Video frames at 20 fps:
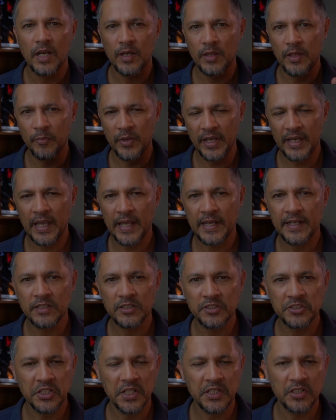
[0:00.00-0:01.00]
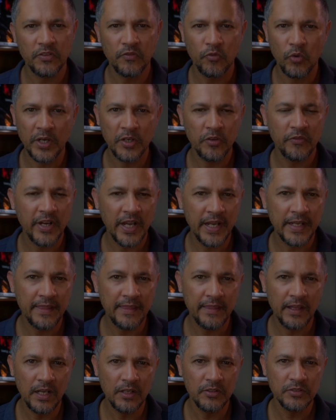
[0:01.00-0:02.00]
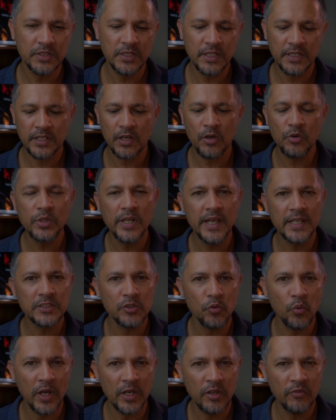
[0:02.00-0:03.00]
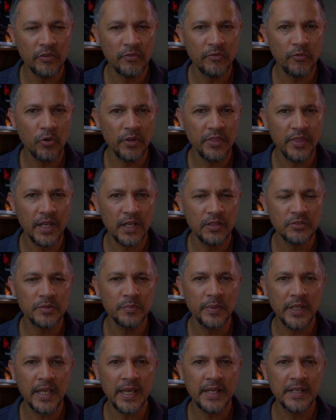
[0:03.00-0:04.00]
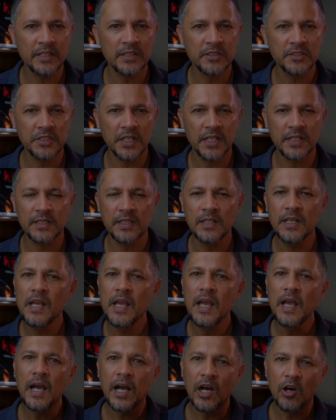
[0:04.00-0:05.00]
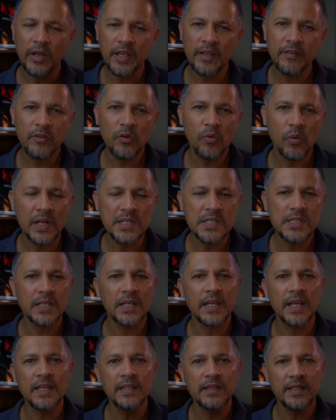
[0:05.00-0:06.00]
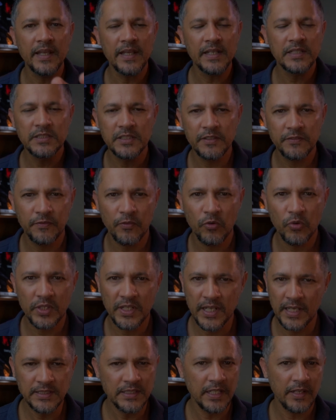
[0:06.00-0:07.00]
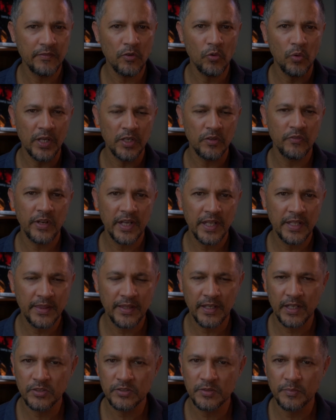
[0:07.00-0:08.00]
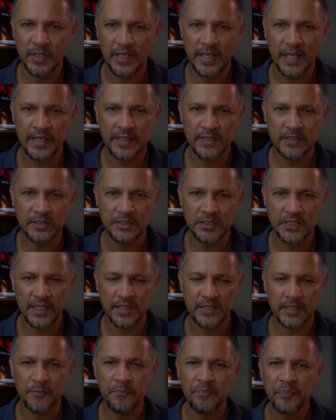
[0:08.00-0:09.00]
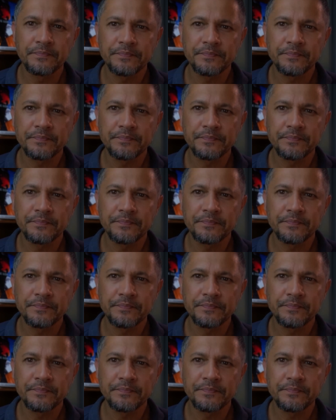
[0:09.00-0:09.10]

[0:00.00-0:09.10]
the mechanical shutter of 1/8000. It only has a 1/4000 mechanical shutter. However, once again, the XT4 does have a 1/8000 mechanical shutter.